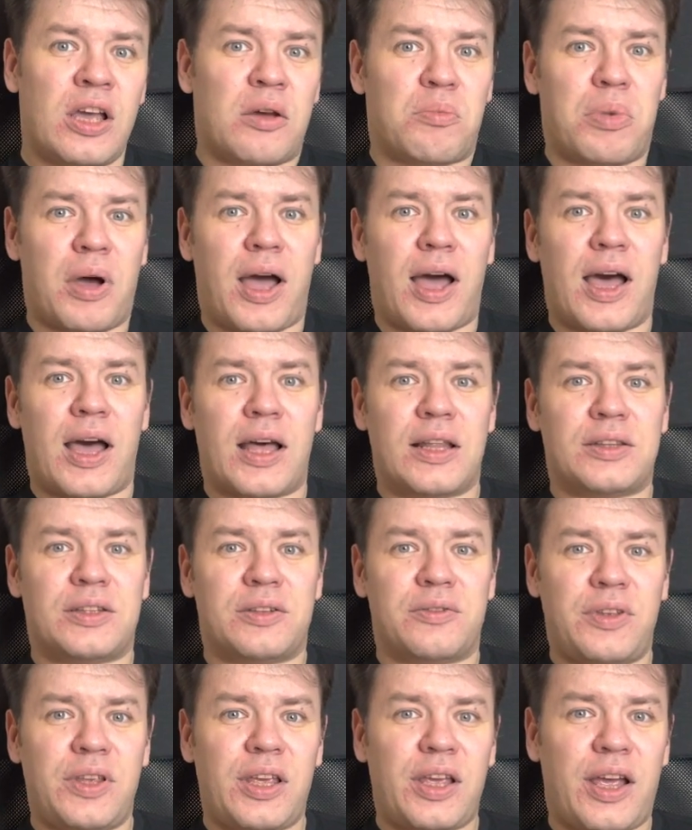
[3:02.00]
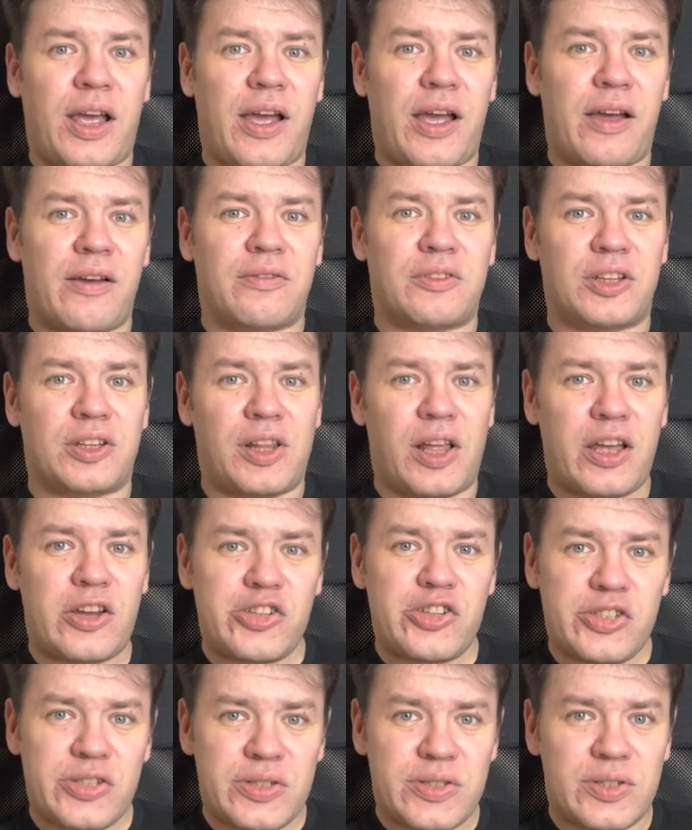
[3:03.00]
but we have the
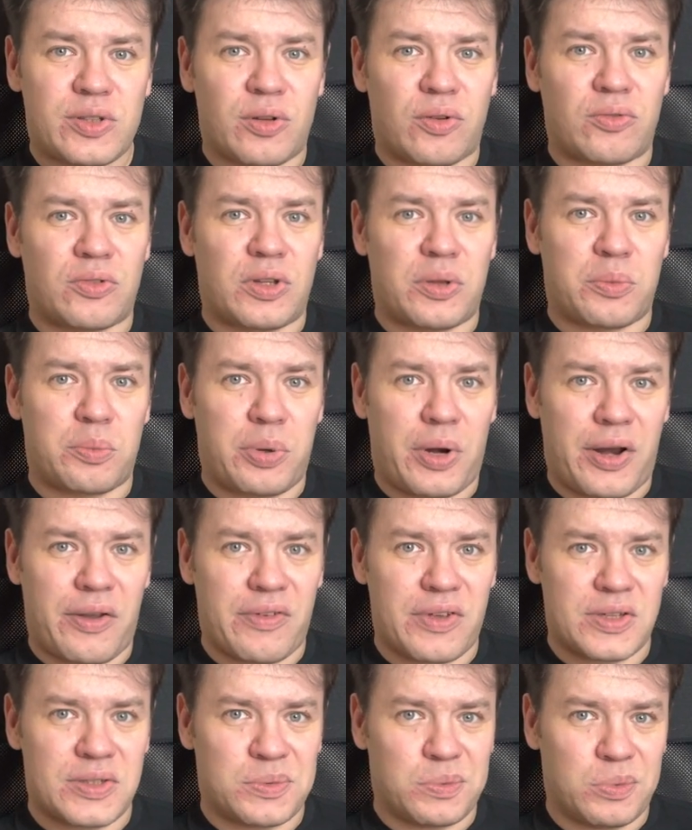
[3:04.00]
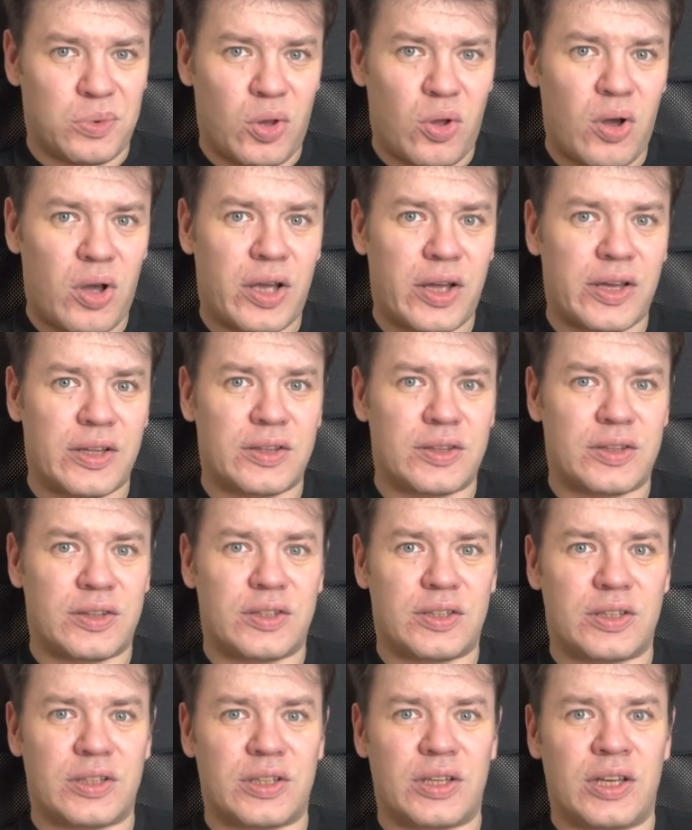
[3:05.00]
digest of the previous block, and
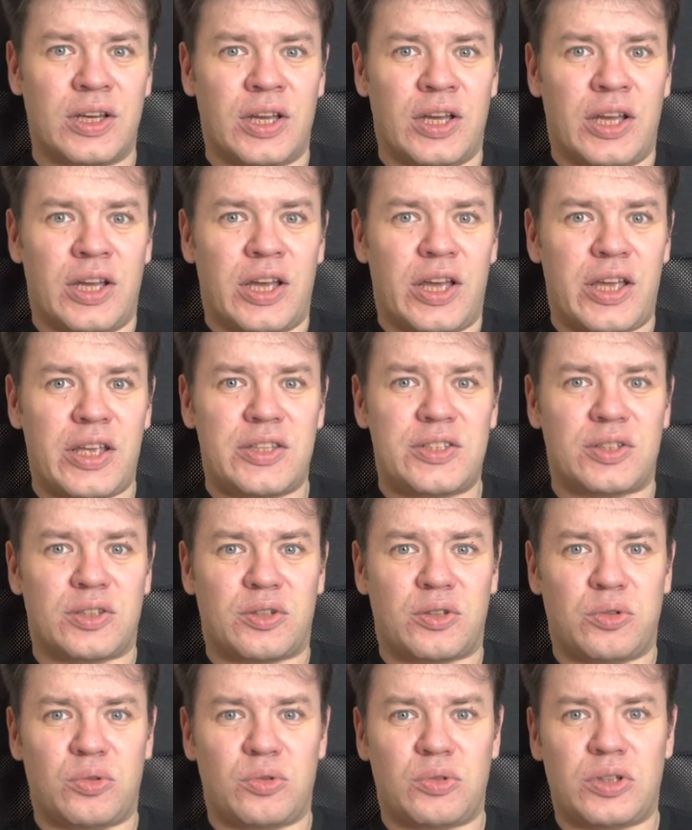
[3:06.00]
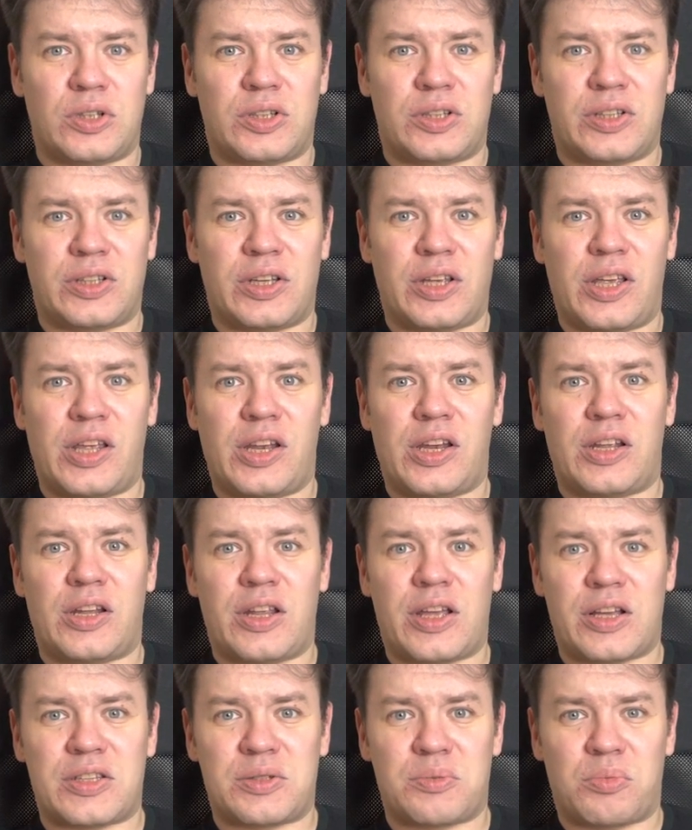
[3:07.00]
it's included in the
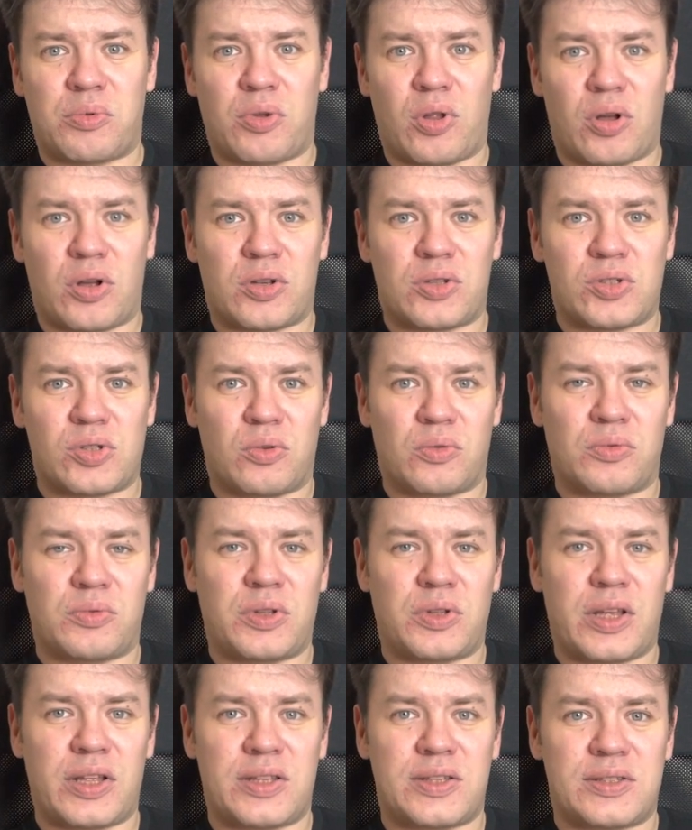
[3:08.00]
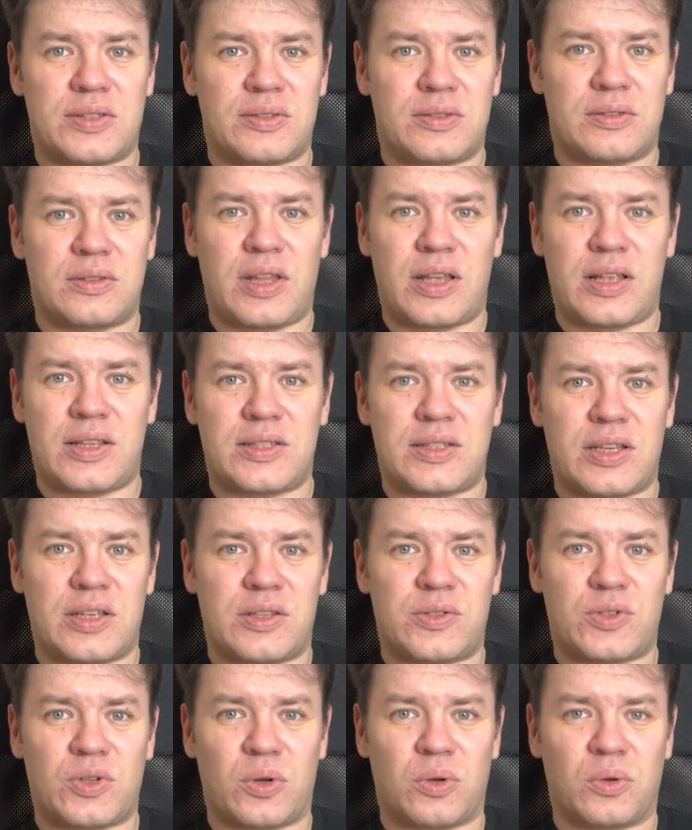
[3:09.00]
next block. So that's it.
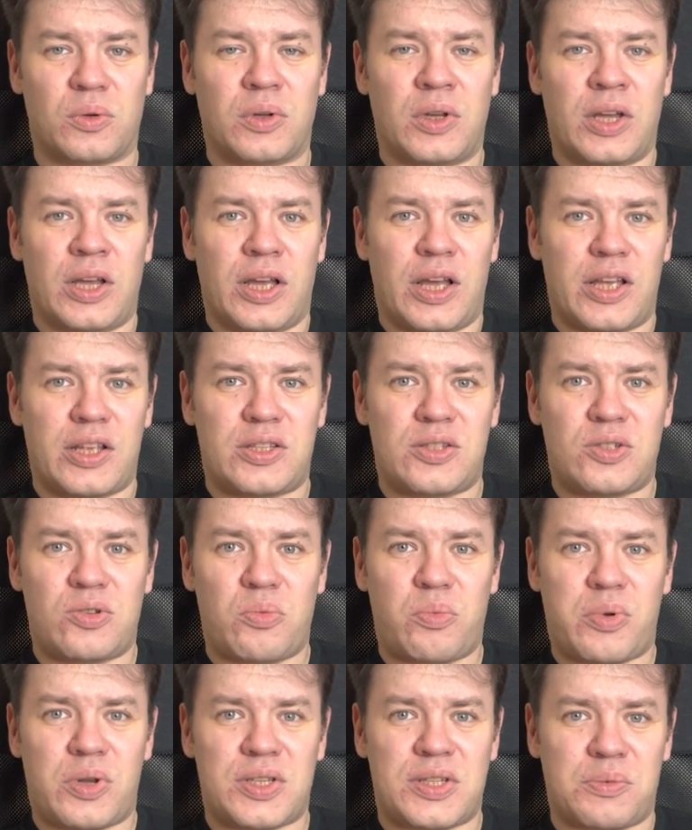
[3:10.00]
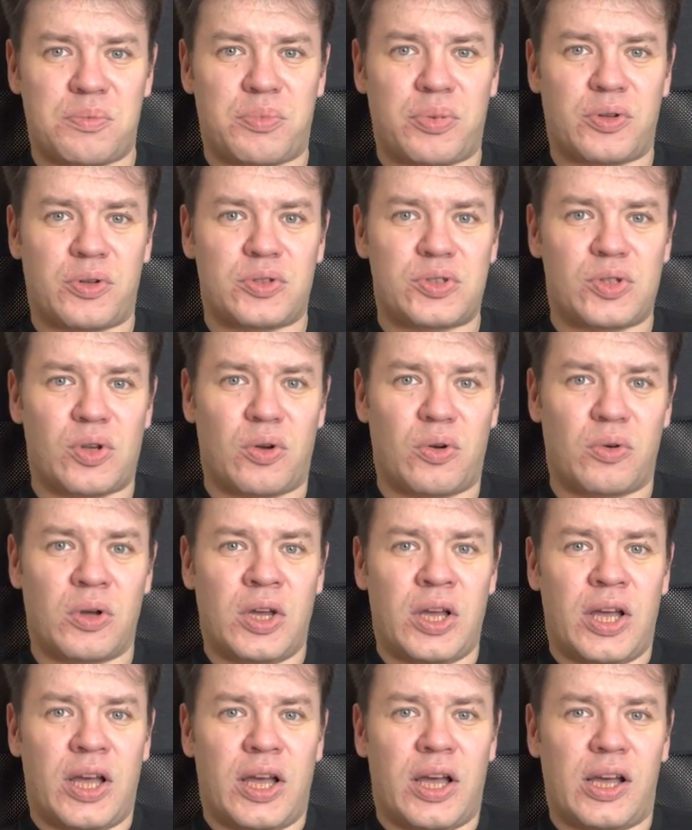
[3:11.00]
So it's super simple. So
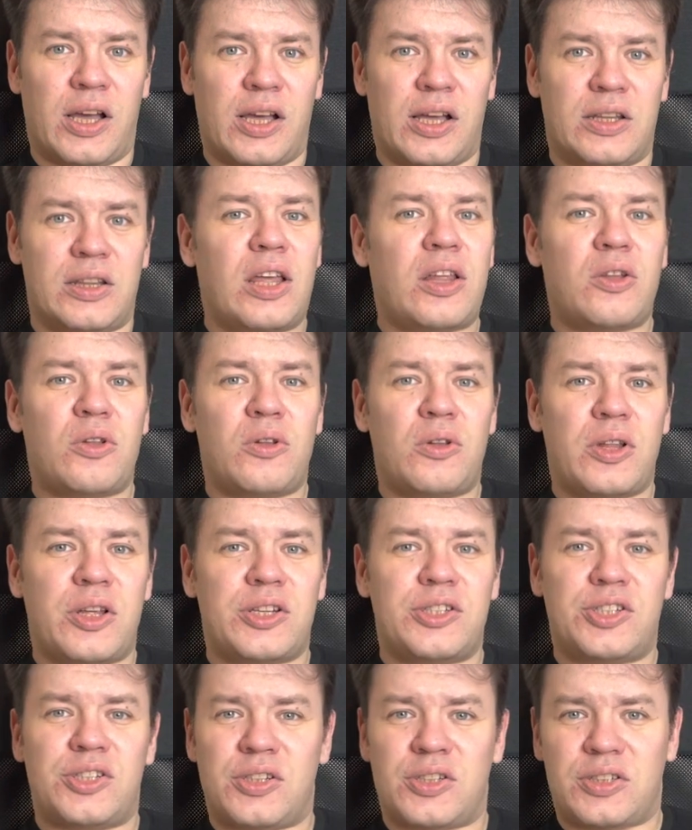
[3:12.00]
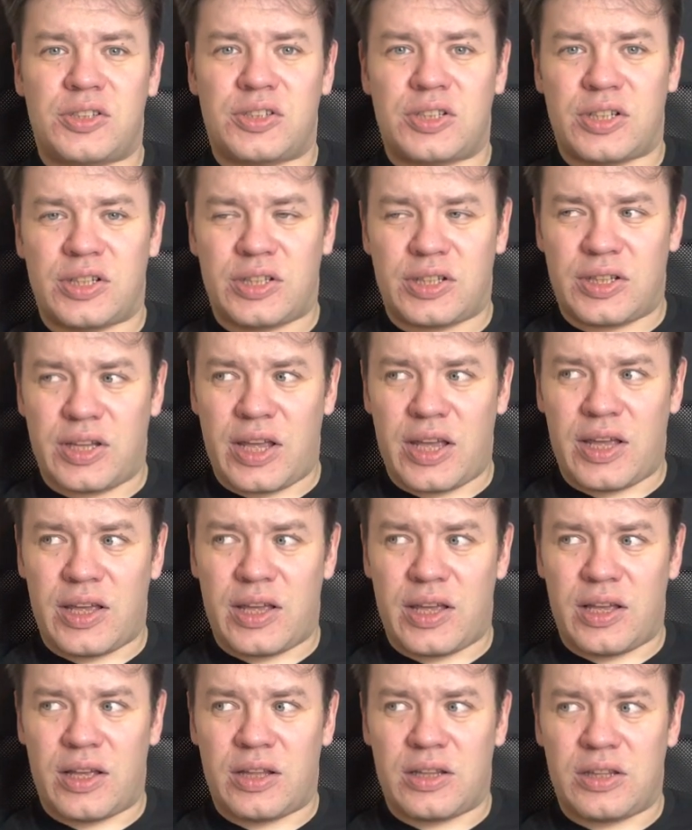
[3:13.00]
nano-ledger,
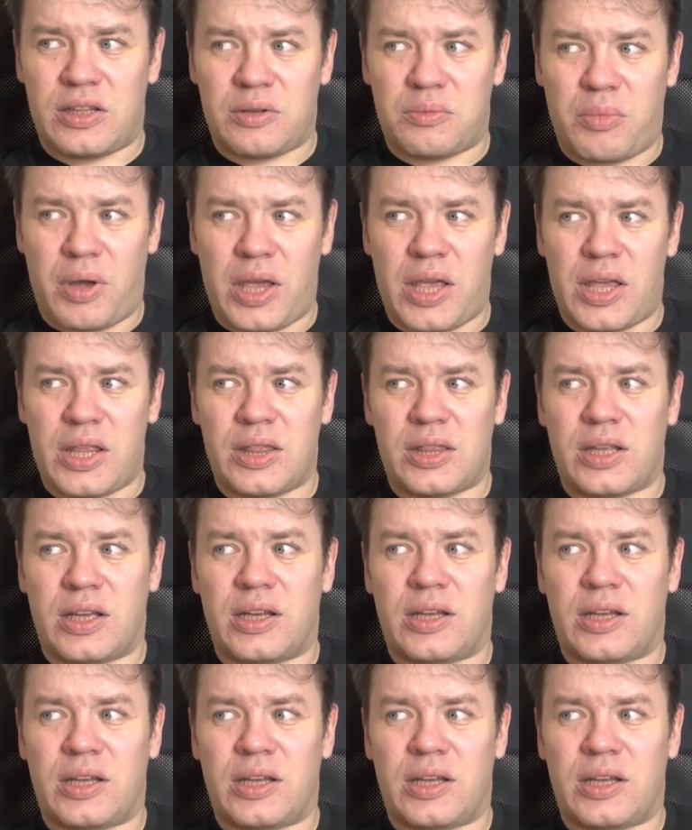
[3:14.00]
the main